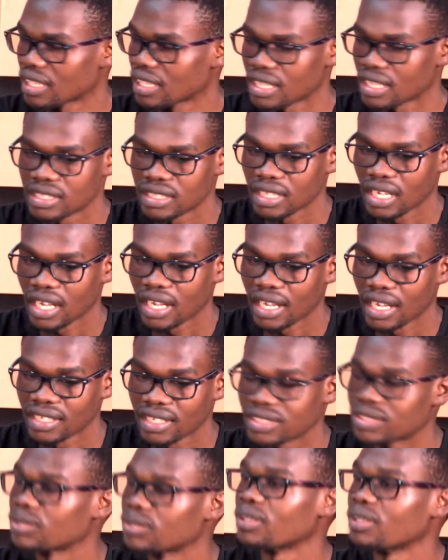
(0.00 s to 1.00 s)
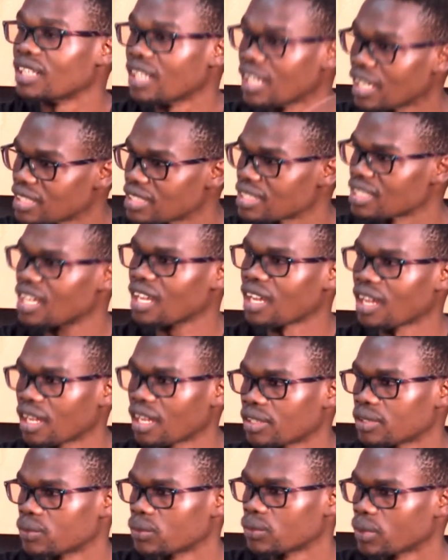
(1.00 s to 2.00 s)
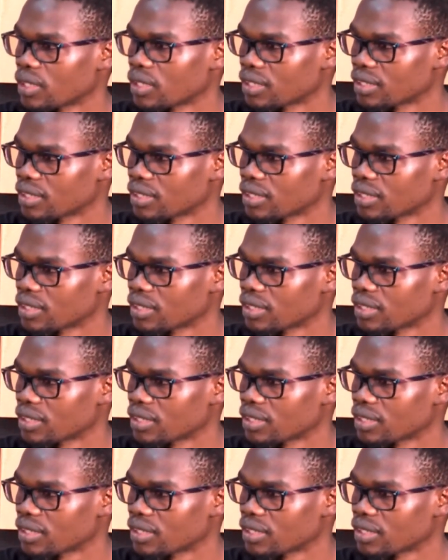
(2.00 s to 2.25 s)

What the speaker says: that I had to learn the hard way.